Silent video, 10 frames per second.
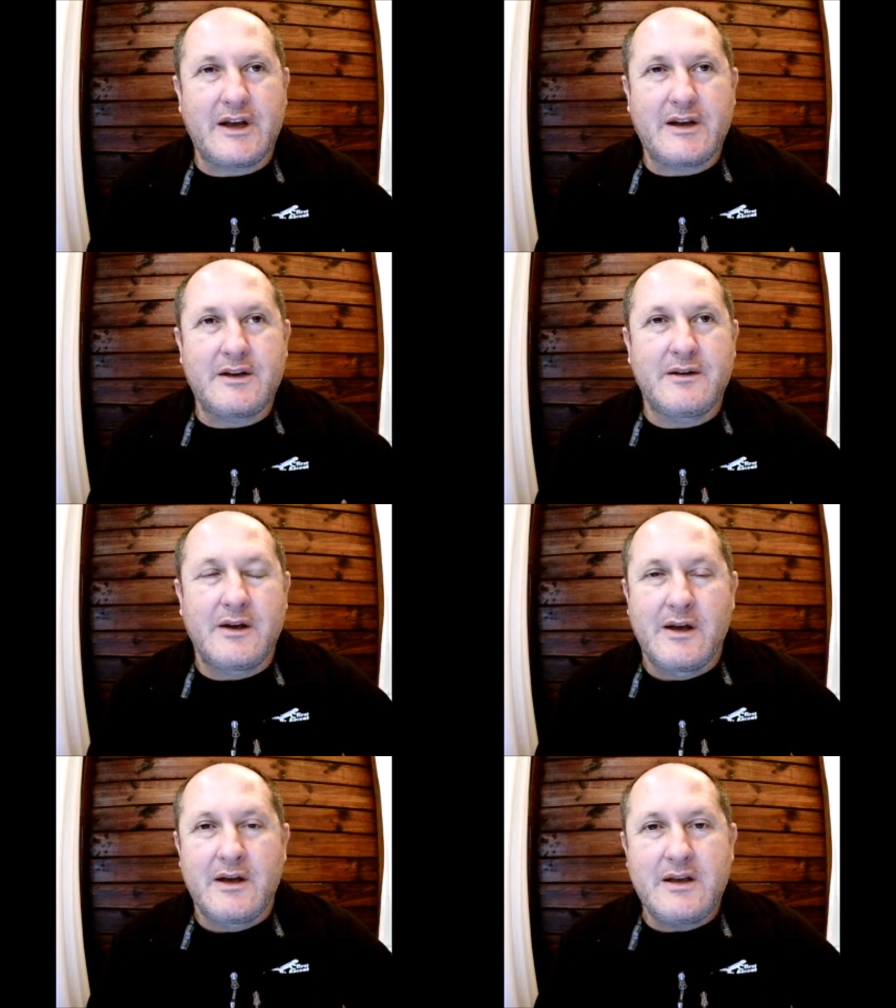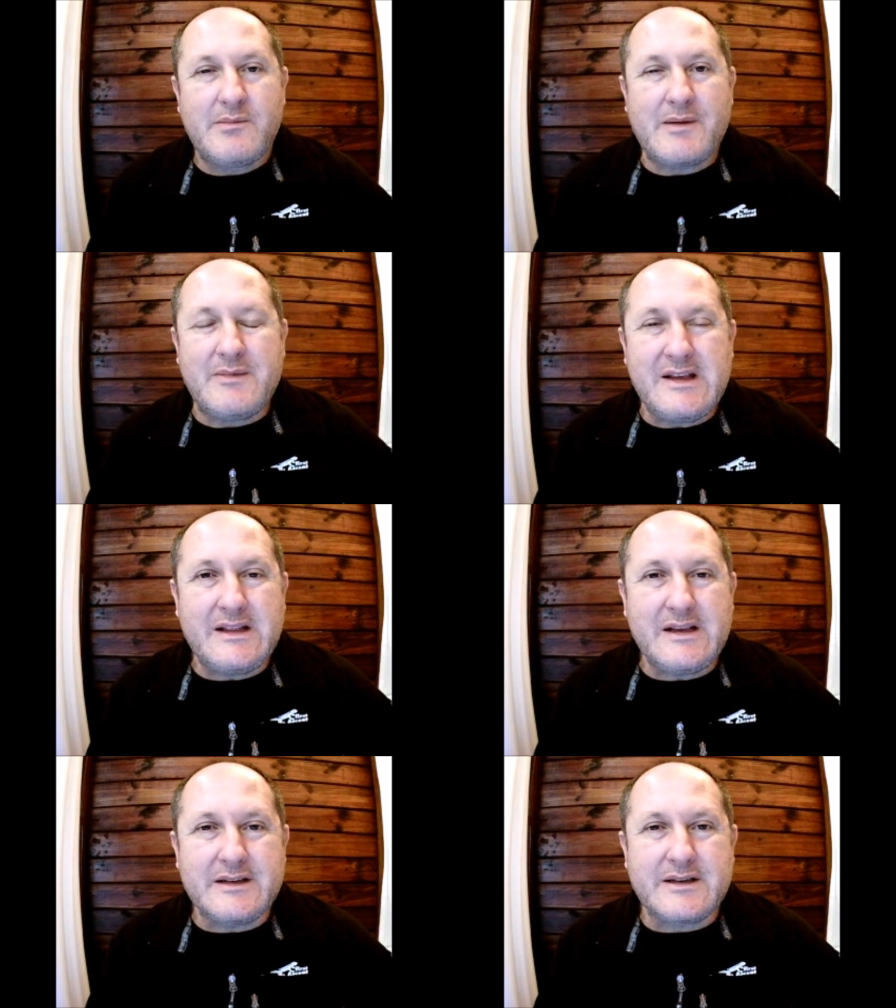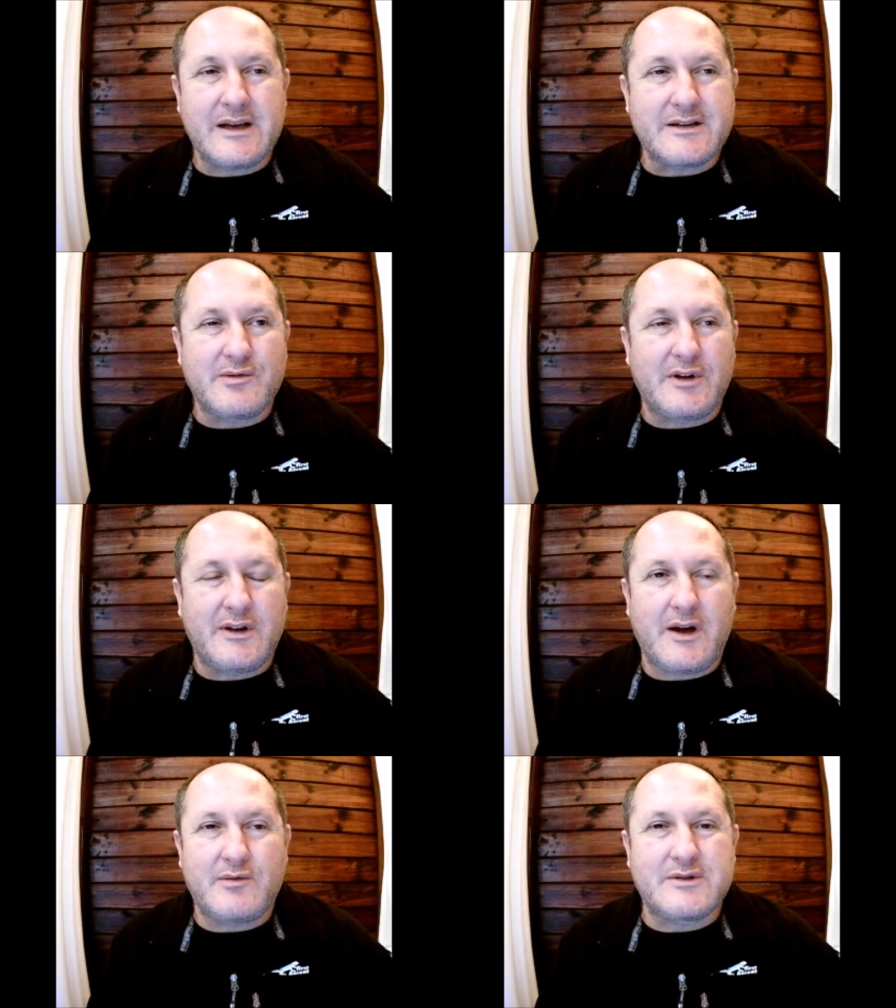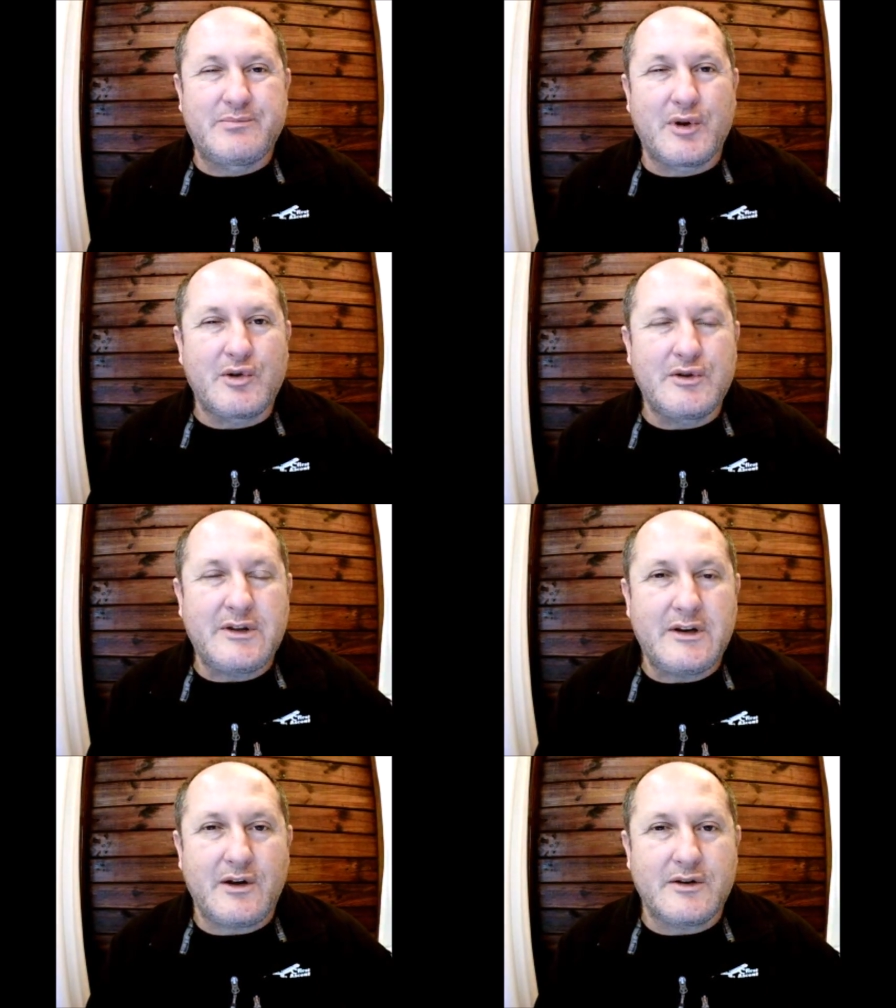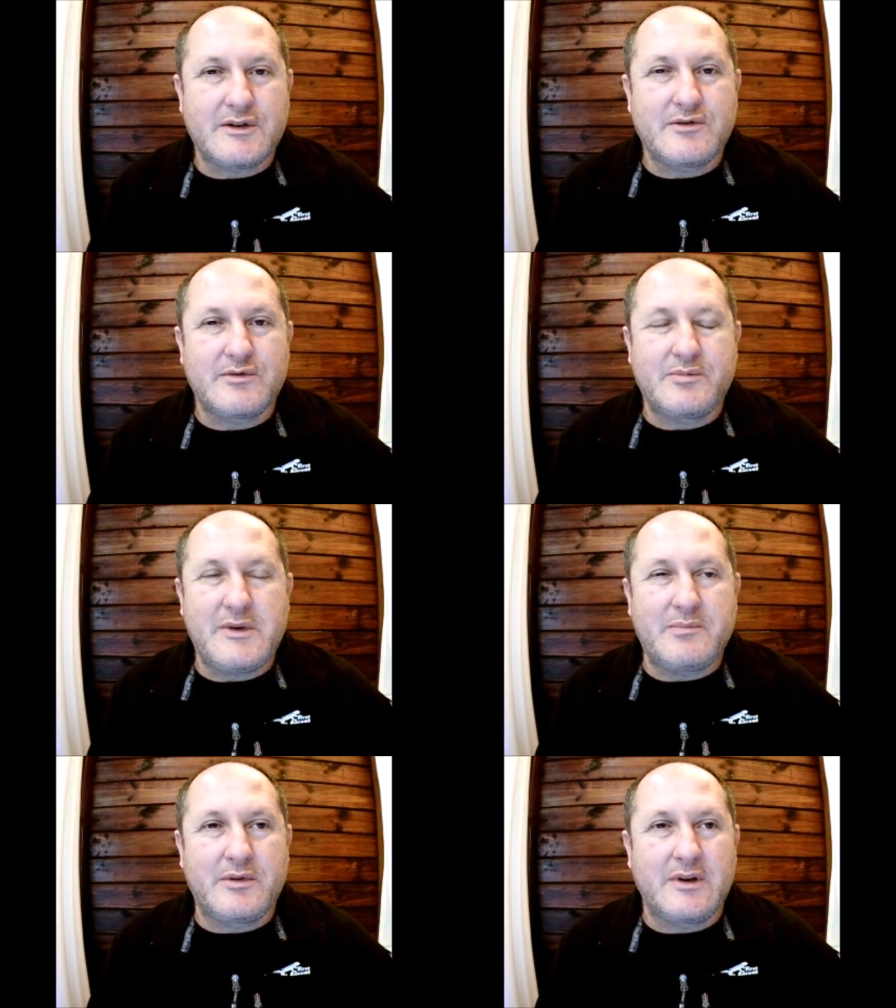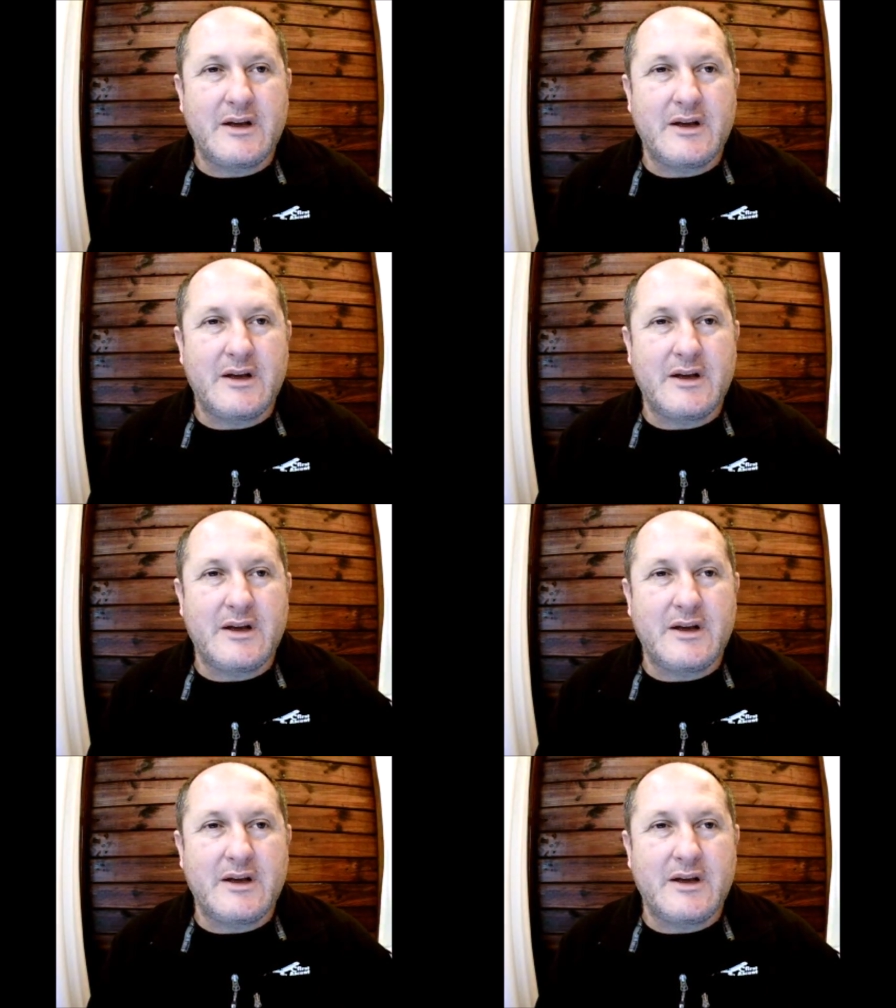And in my meetings as well, I was brutally honest with people.